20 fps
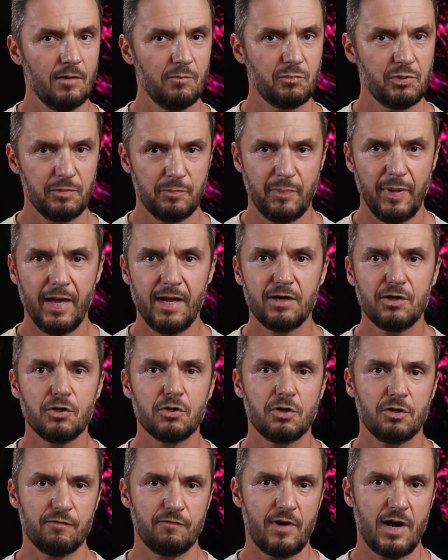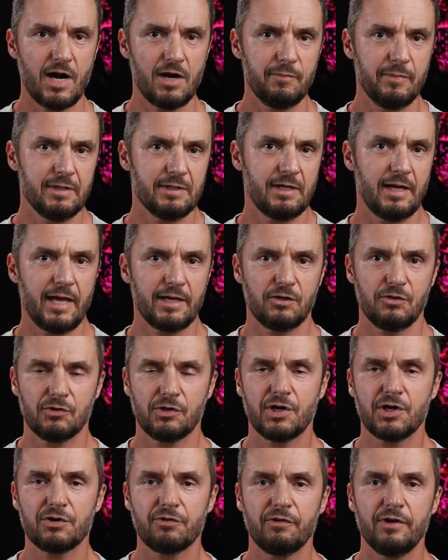Prepare your environment like your
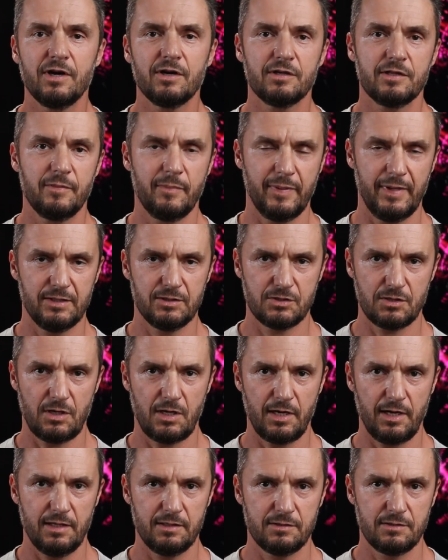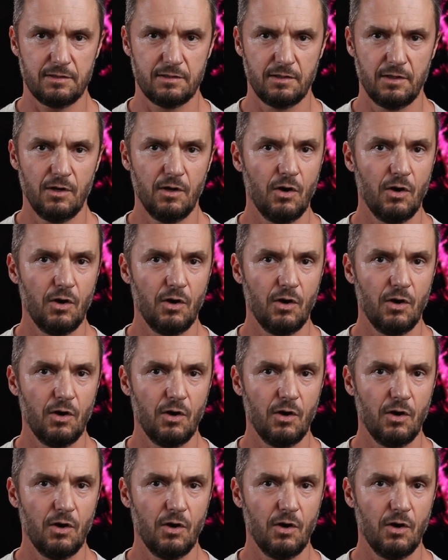career depends on it.